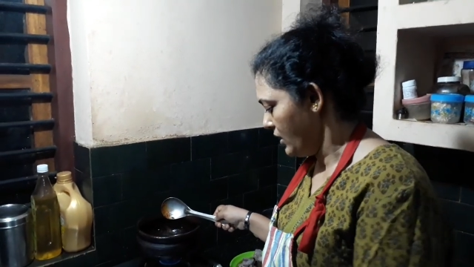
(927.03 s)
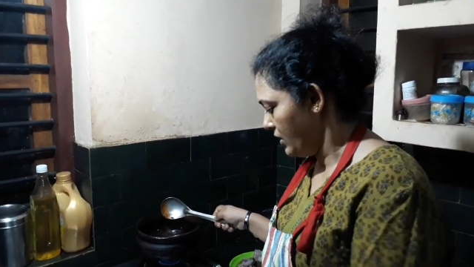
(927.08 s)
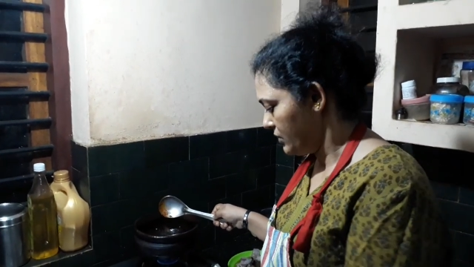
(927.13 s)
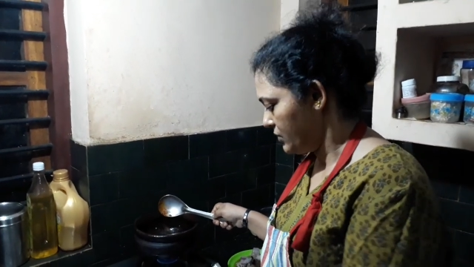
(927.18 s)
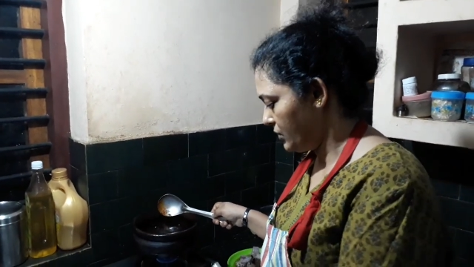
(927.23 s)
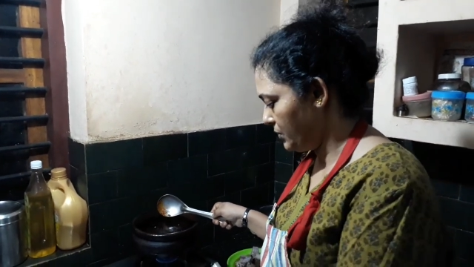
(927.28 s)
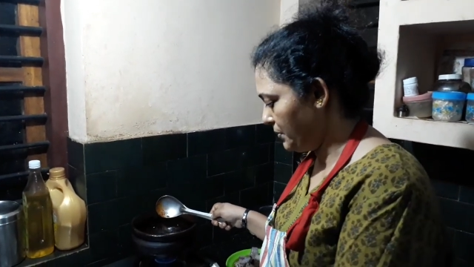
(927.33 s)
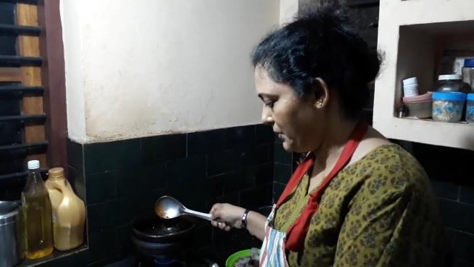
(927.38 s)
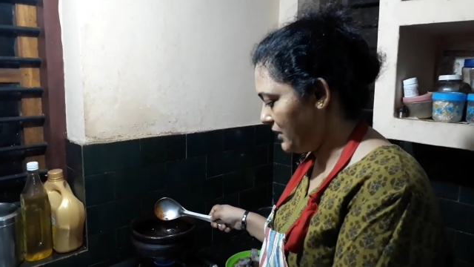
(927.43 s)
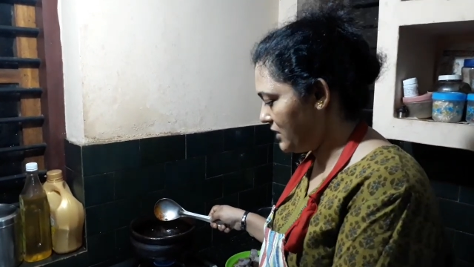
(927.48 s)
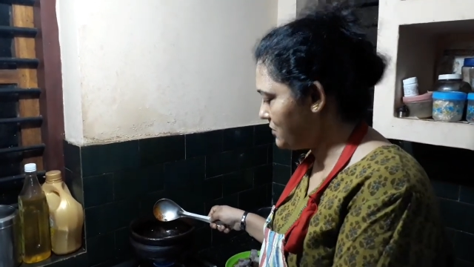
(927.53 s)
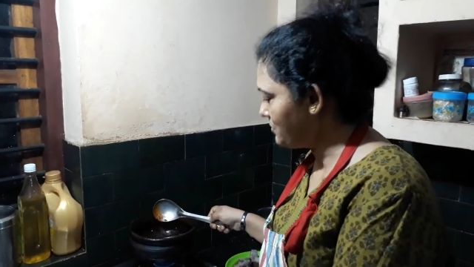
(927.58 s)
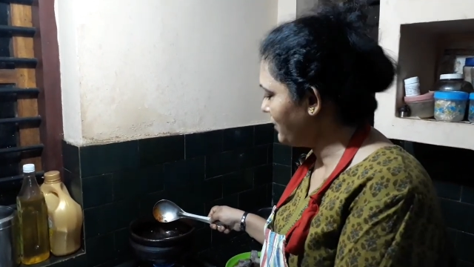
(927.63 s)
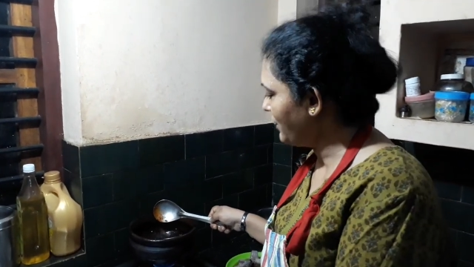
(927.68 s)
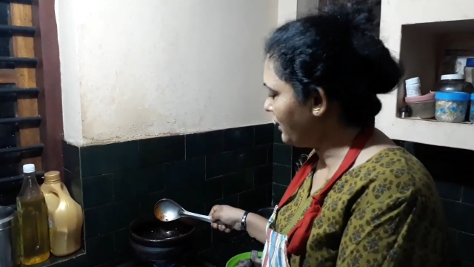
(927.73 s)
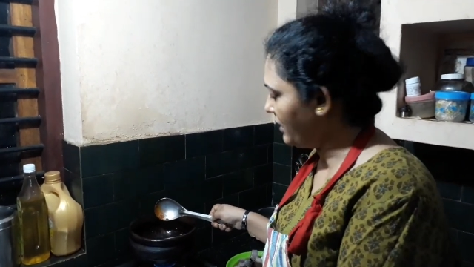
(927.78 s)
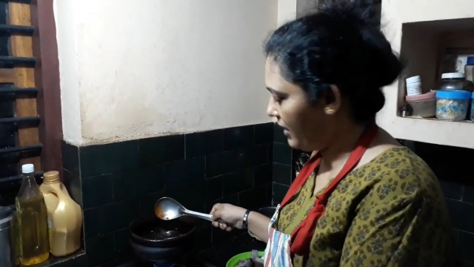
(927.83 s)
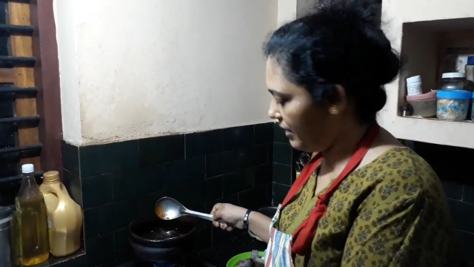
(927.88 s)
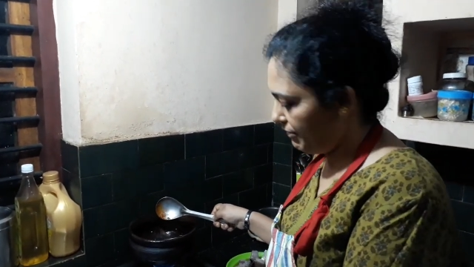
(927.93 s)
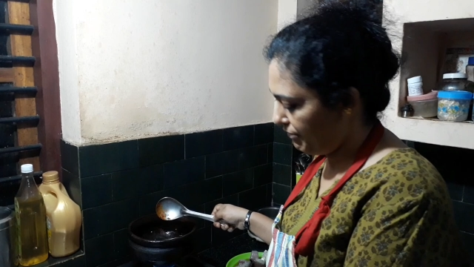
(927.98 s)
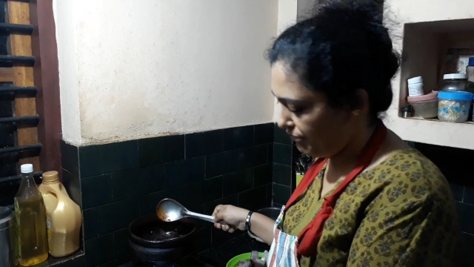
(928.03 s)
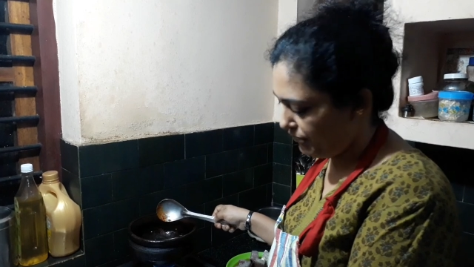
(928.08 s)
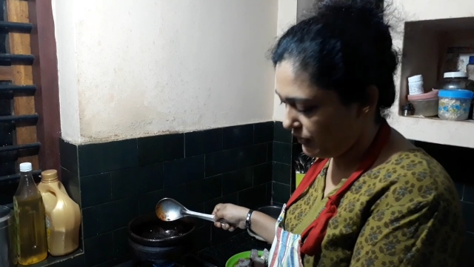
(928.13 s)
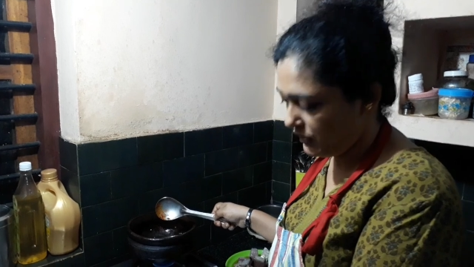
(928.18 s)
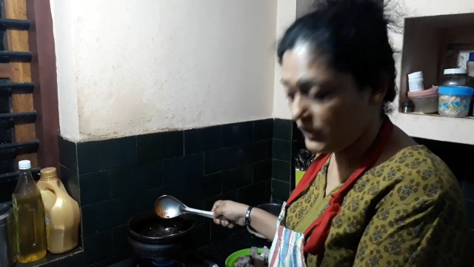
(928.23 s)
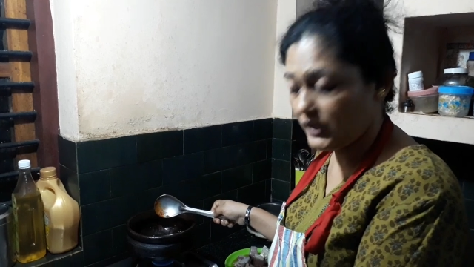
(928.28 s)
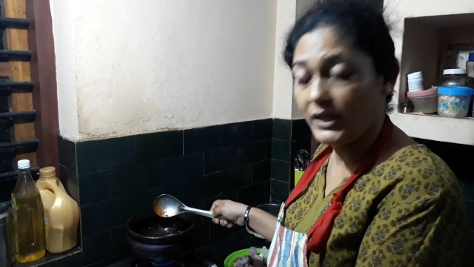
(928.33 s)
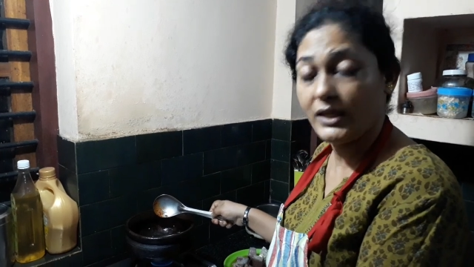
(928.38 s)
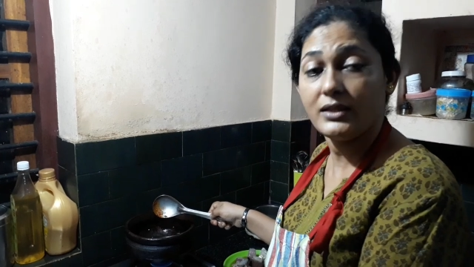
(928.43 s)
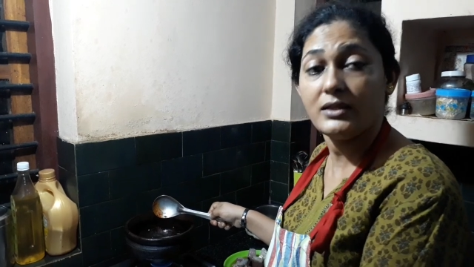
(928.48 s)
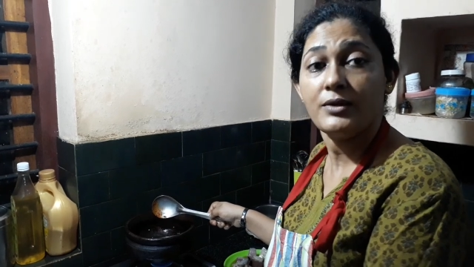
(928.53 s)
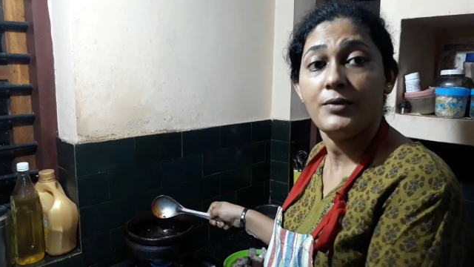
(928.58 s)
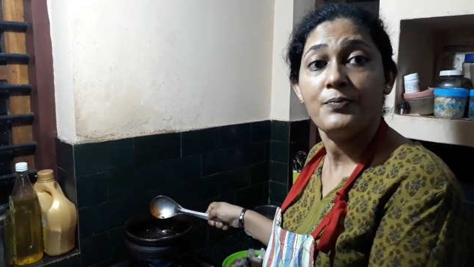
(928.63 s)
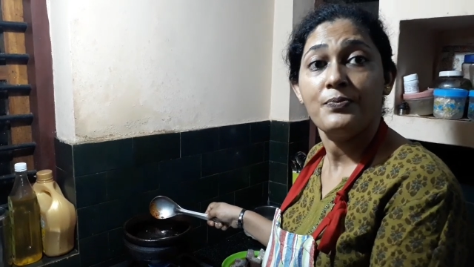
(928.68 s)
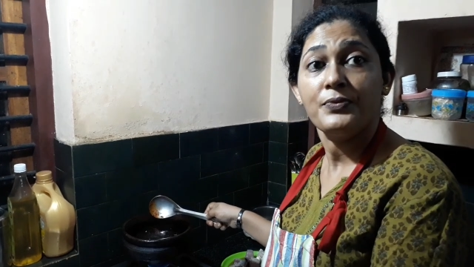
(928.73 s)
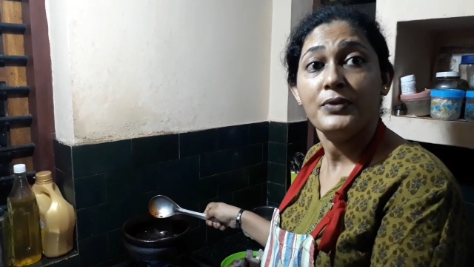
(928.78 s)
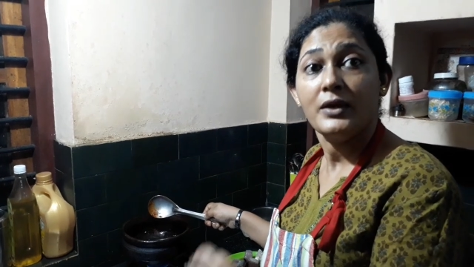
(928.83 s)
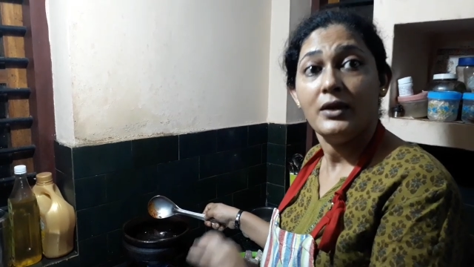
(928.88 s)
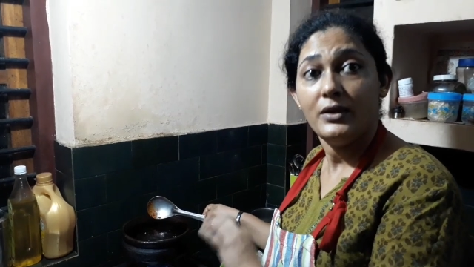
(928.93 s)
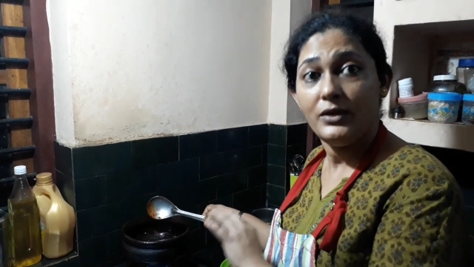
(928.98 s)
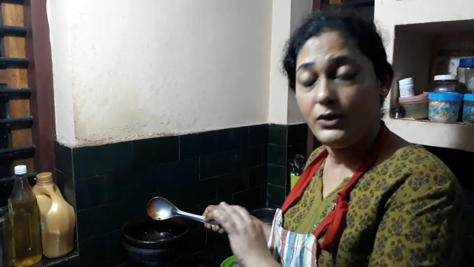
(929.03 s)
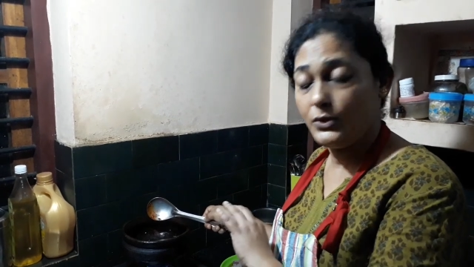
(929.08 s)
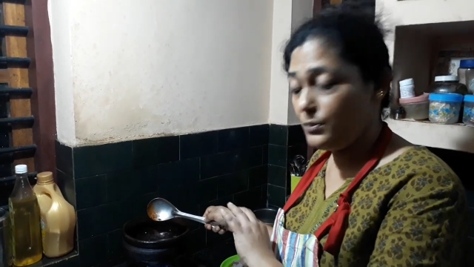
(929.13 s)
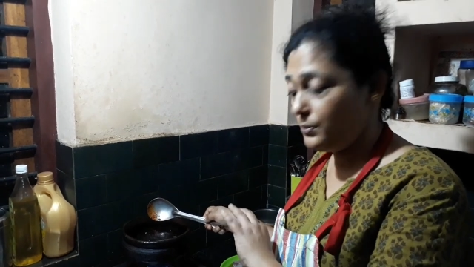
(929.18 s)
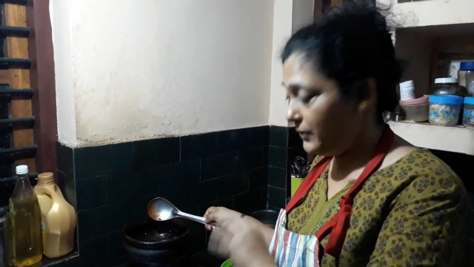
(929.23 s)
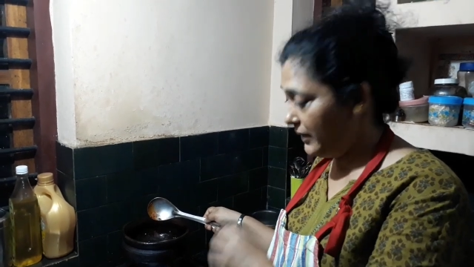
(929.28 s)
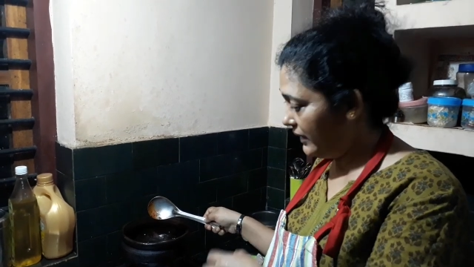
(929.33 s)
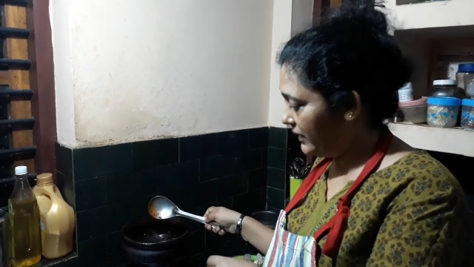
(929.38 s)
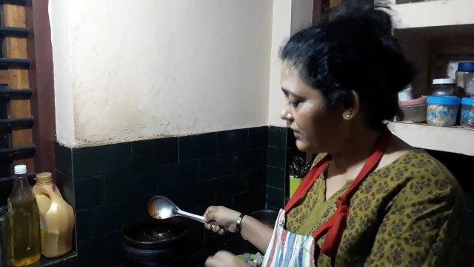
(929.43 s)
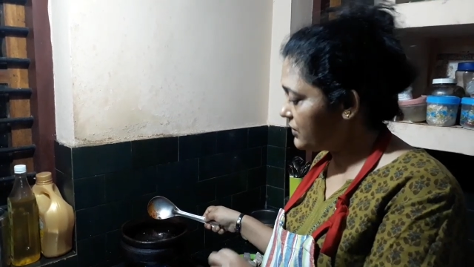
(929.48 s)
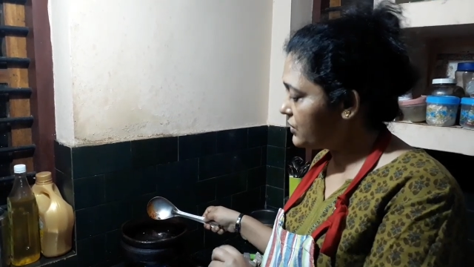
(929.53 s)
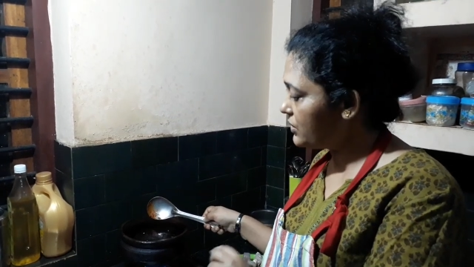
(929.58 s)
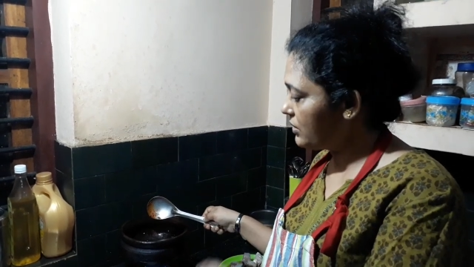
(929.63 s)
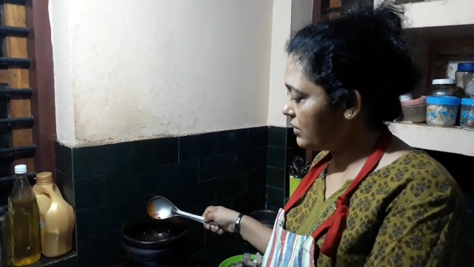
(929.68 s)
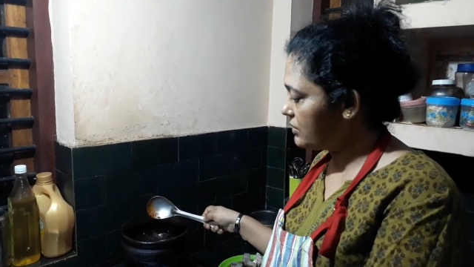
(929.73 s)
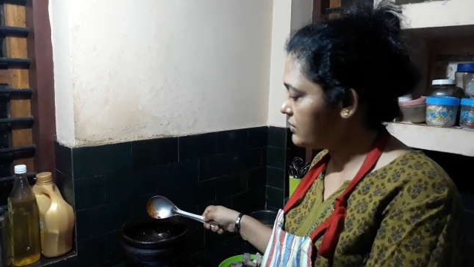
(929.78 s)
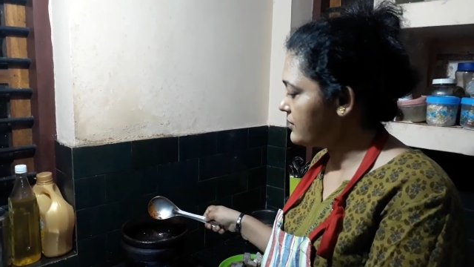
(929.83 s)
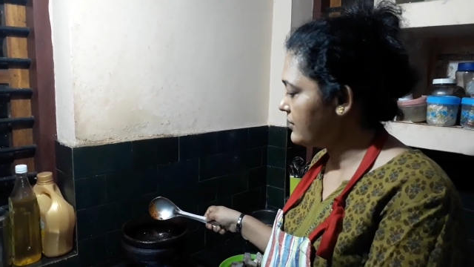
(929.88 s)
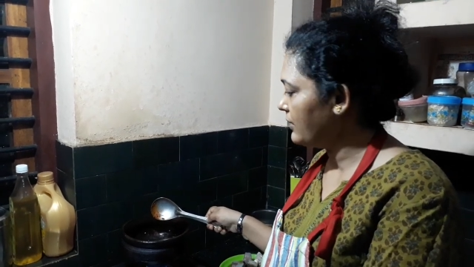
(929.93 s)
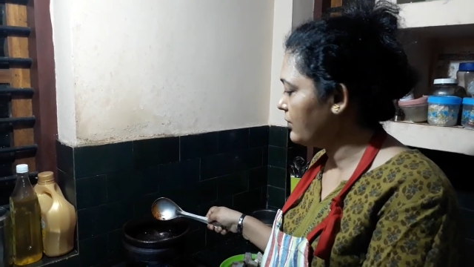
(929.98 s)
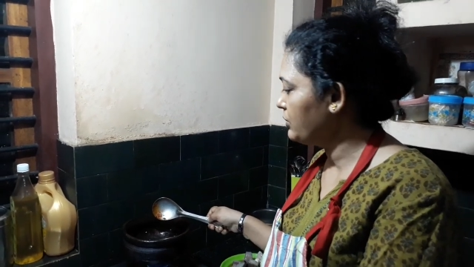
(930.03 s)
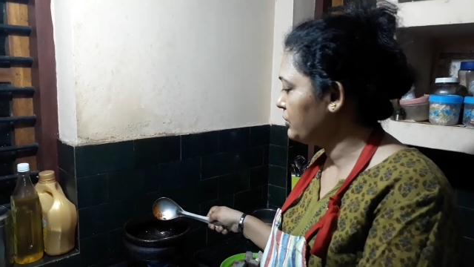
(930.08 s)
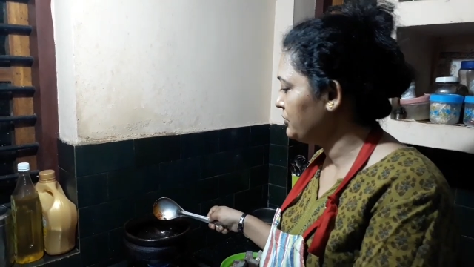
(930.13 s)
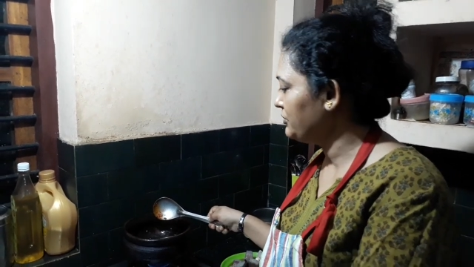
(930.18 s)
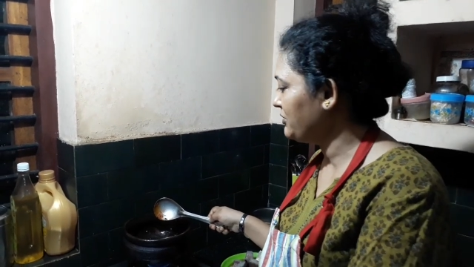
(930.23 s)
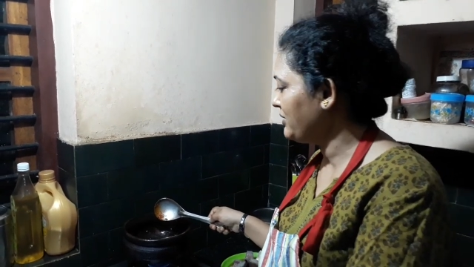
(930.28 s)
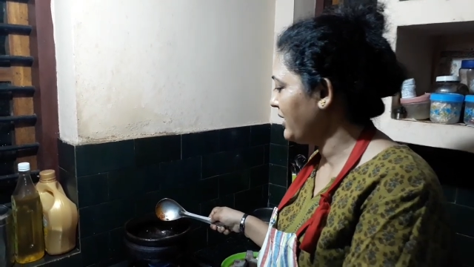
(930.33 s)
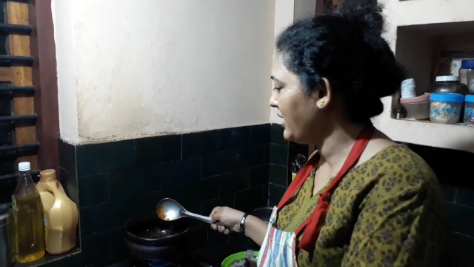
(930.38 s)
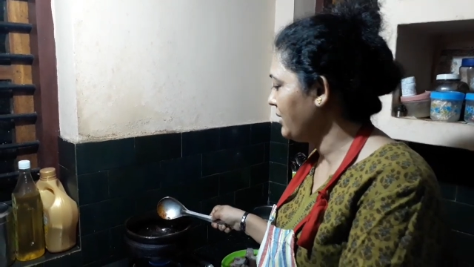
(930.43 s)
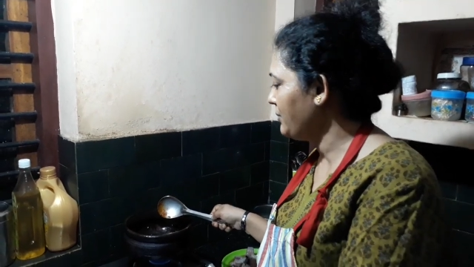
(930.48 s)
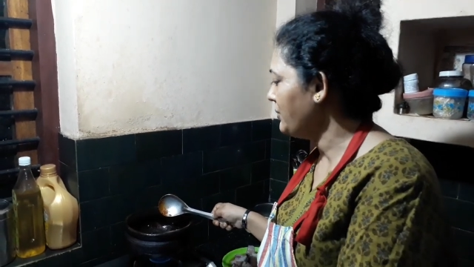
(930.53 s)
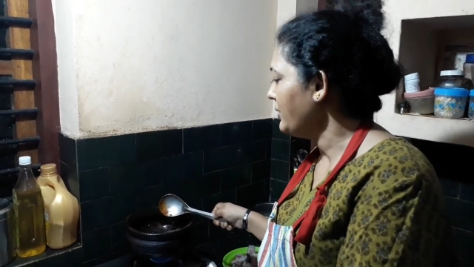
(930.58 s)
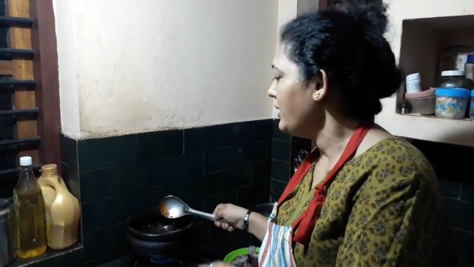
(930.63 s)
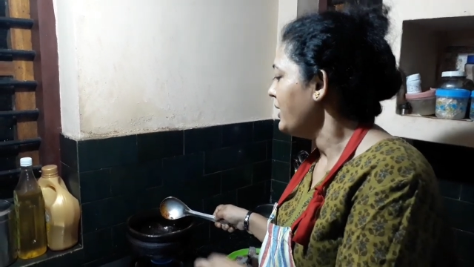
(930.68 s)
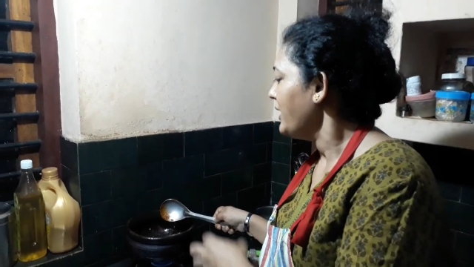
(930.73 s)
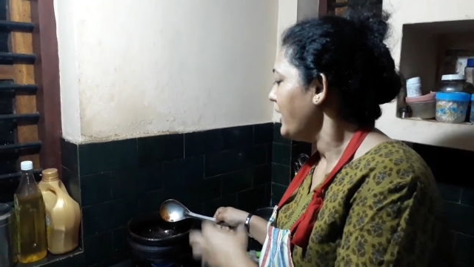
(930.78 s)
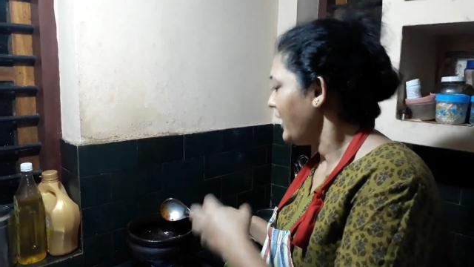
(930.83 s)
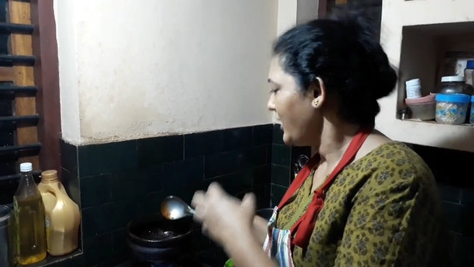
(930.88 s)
So please be careful that you make it on a slow flame